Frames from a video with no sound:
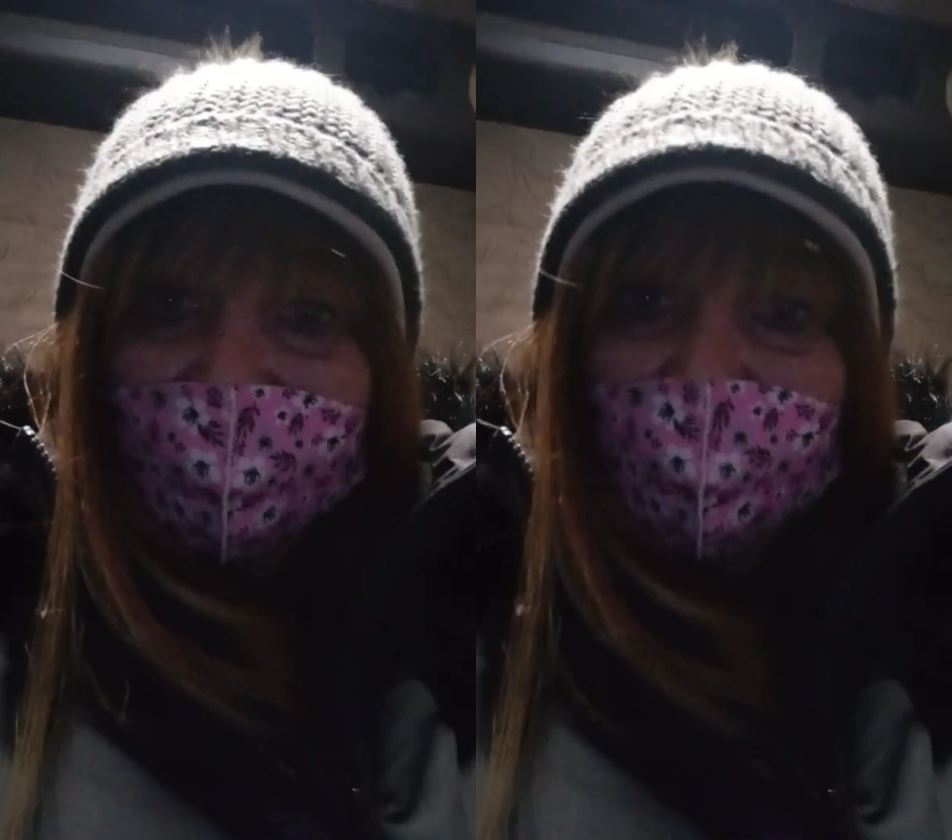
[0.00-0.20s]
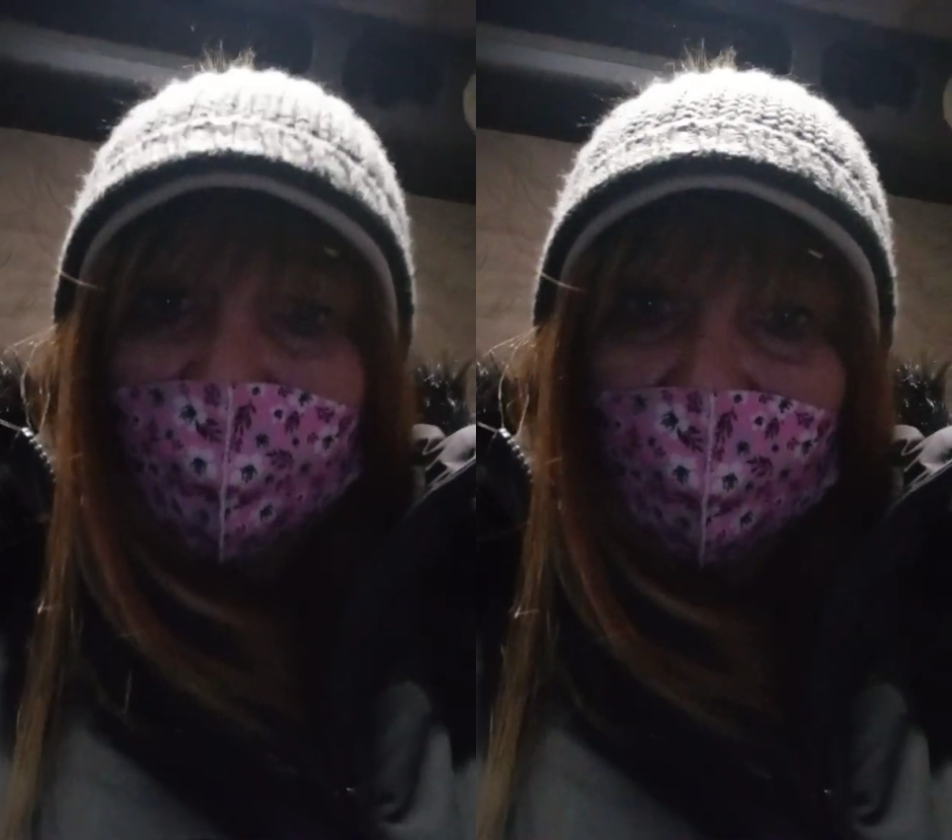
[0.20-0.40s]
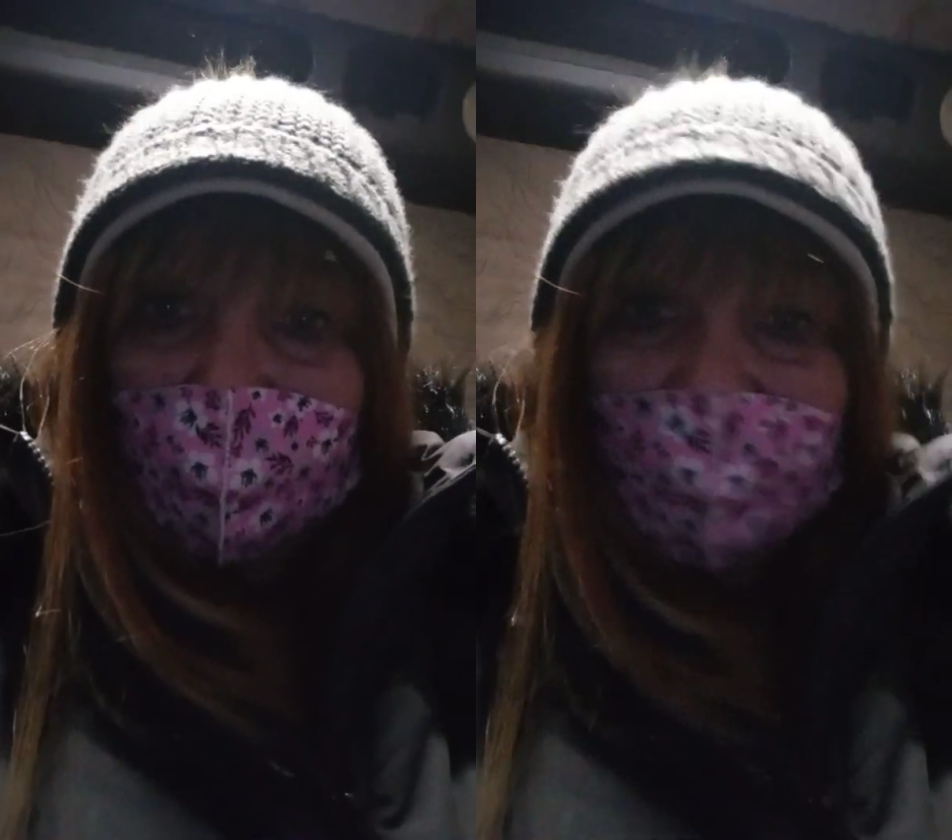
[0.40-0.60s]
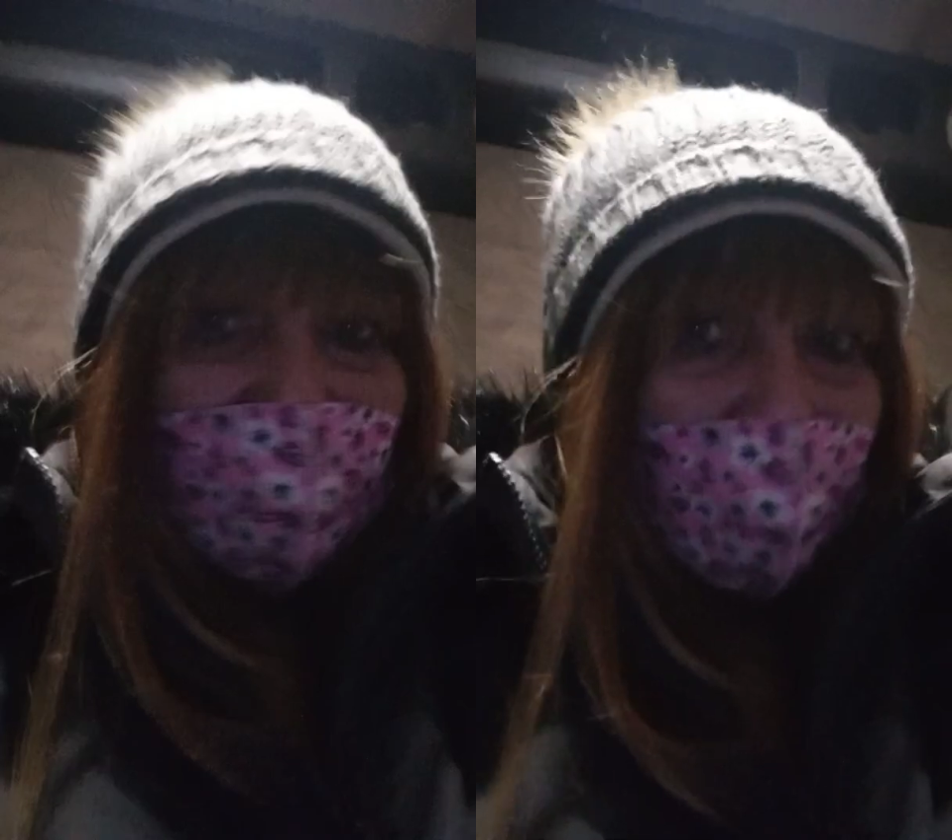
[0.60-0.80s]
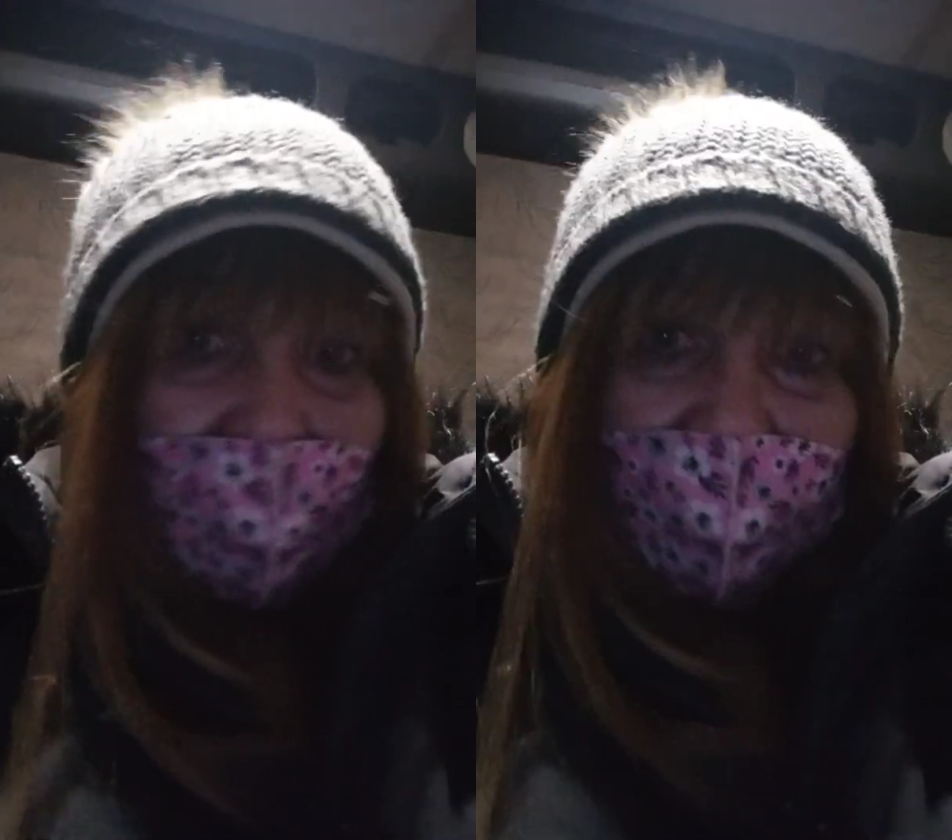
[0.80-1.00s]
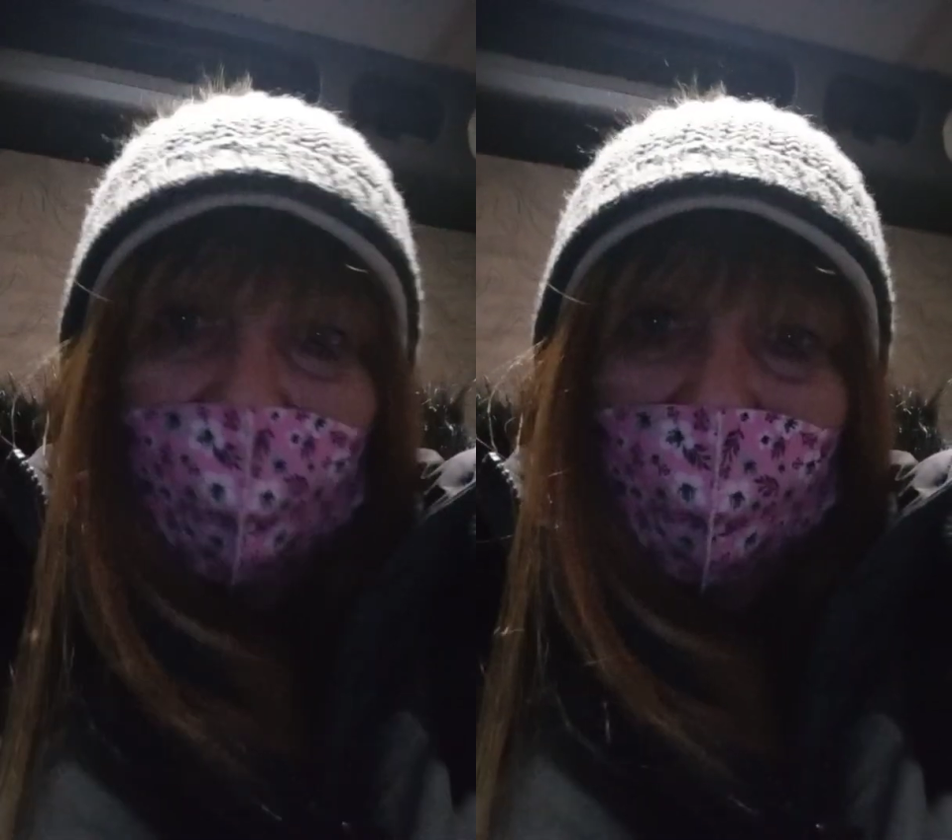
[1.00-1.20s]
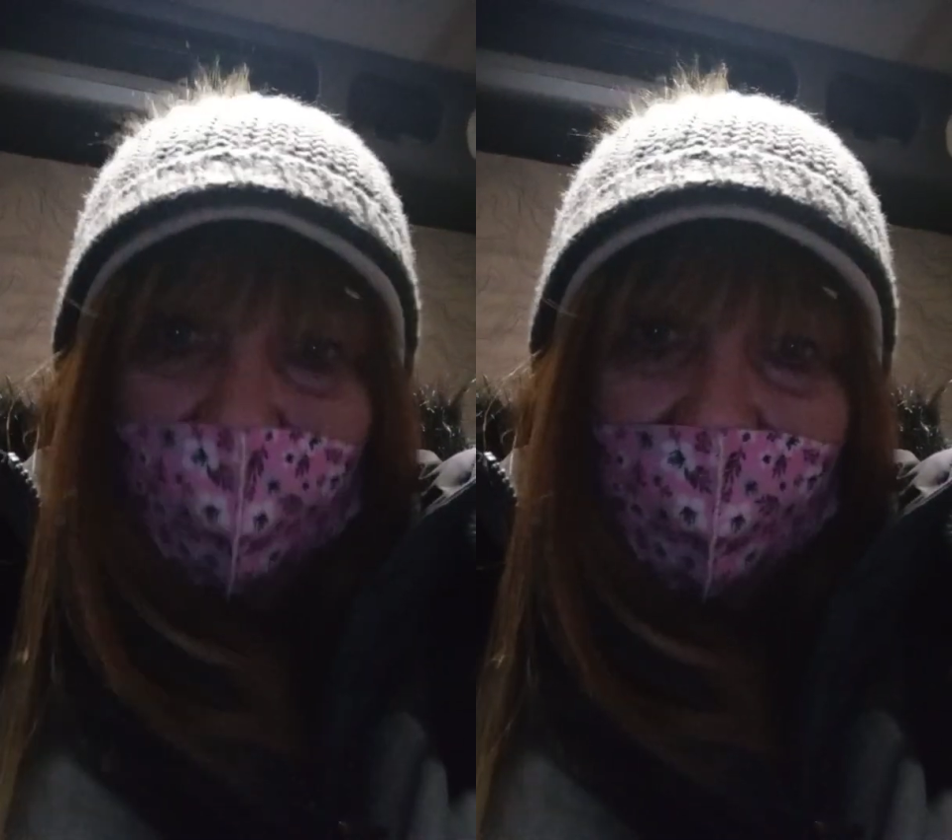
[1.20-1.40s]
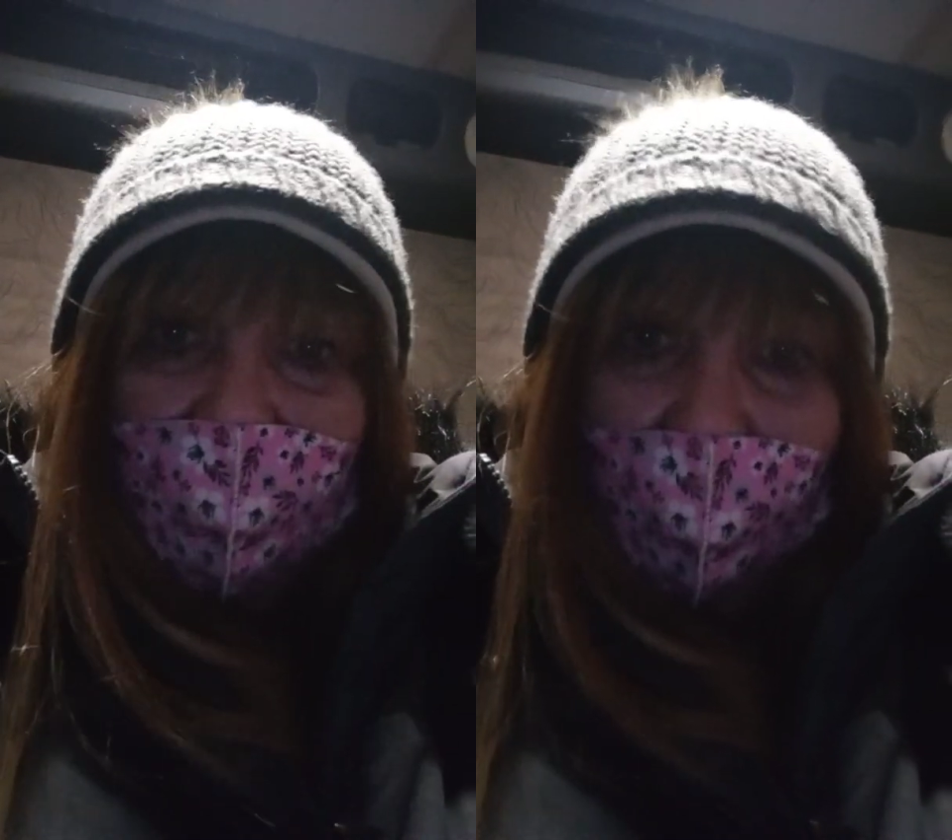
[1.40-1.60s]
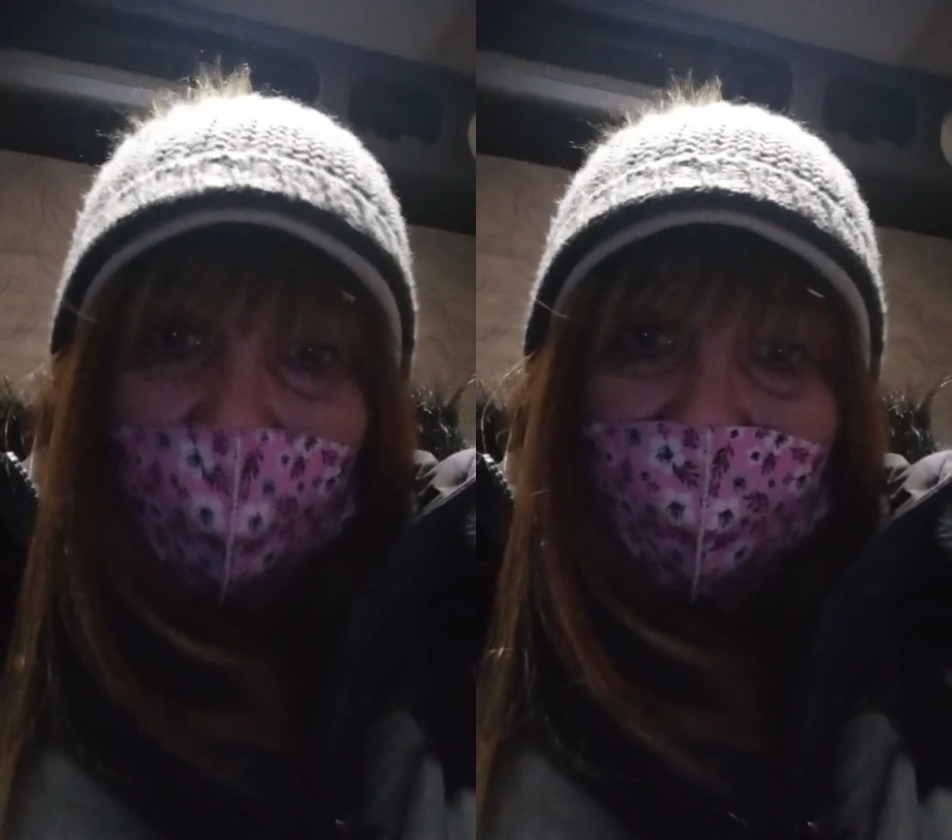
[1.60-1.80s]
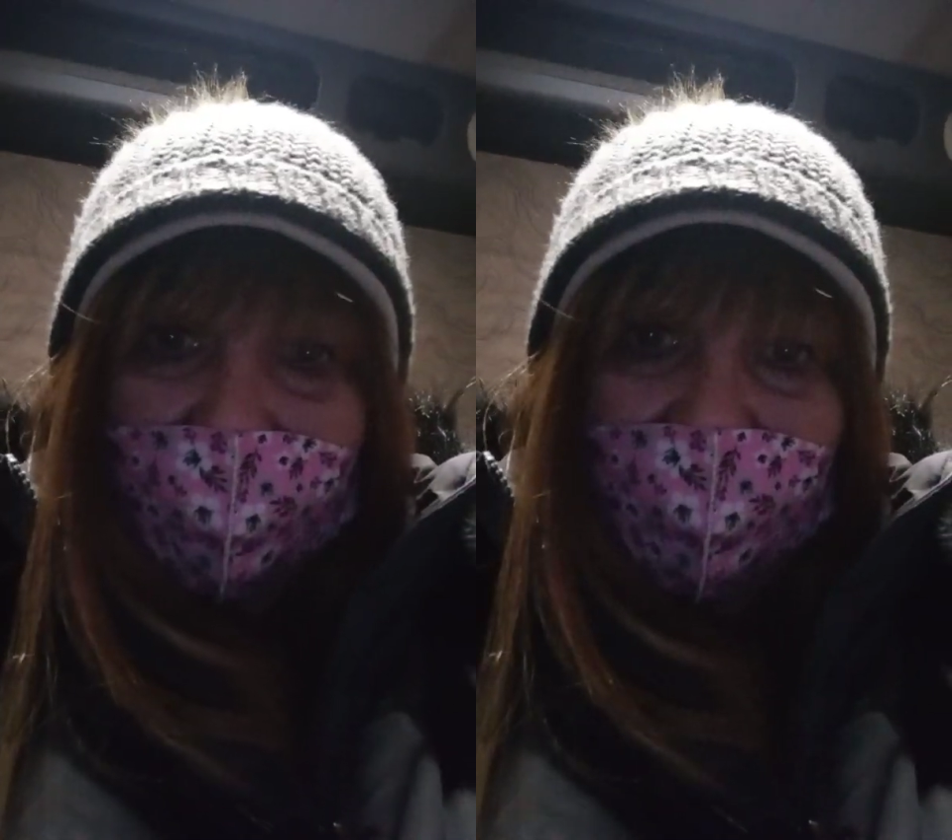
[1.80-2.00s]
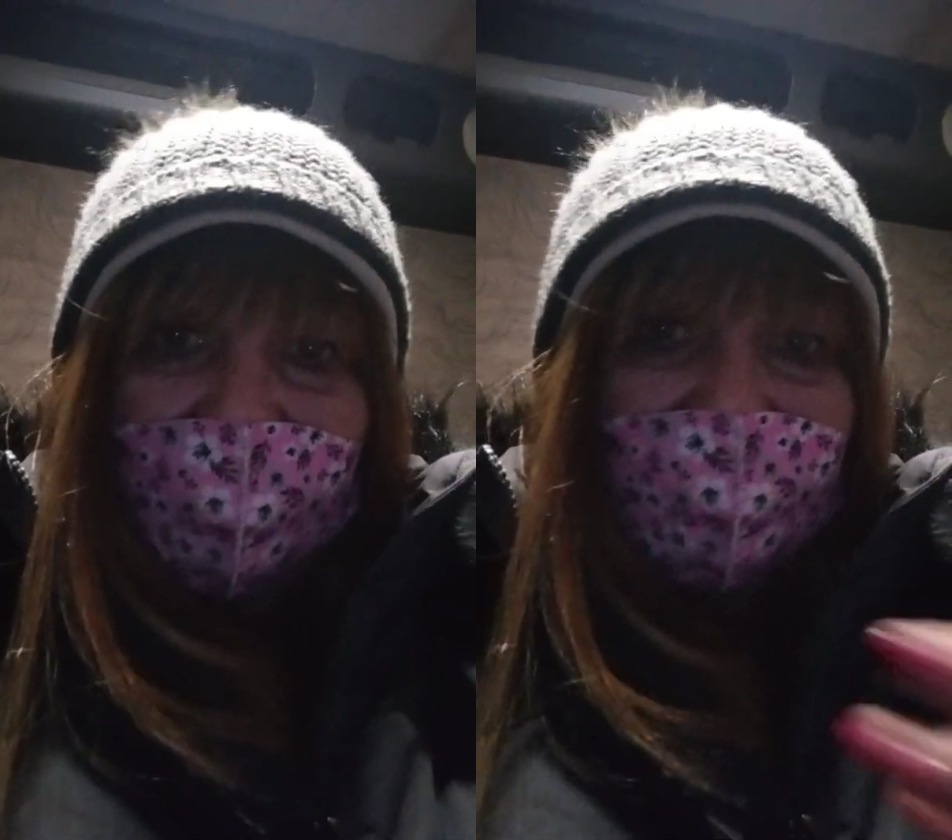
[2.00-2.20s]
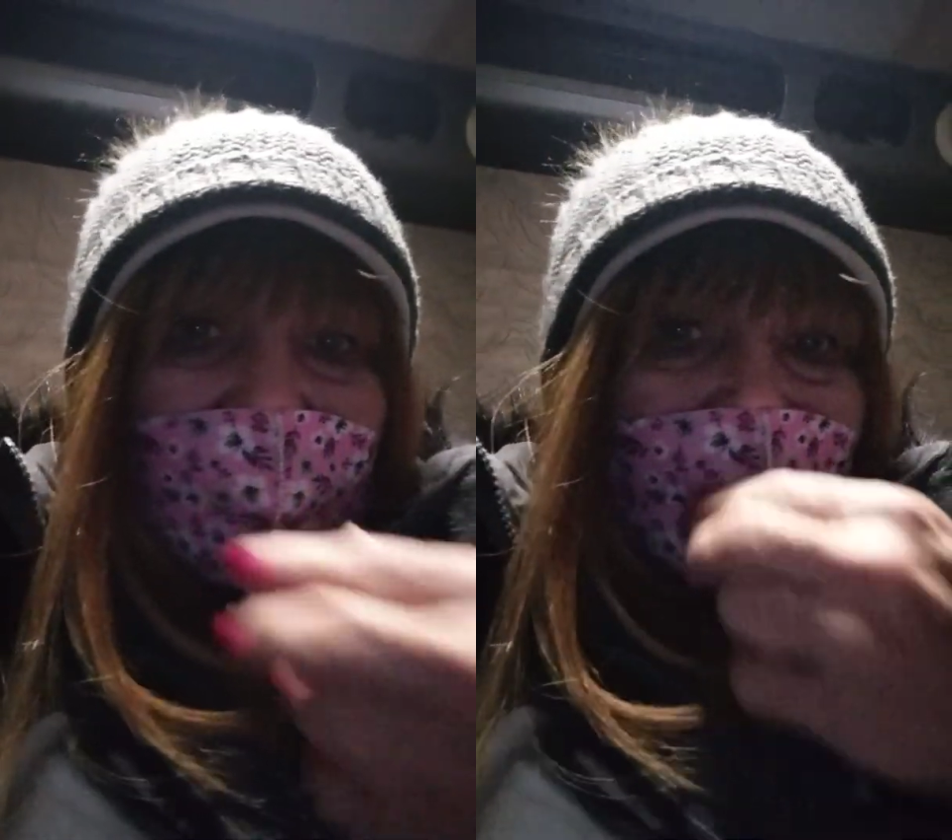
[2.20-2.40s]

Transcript: sent to me so I can read over it,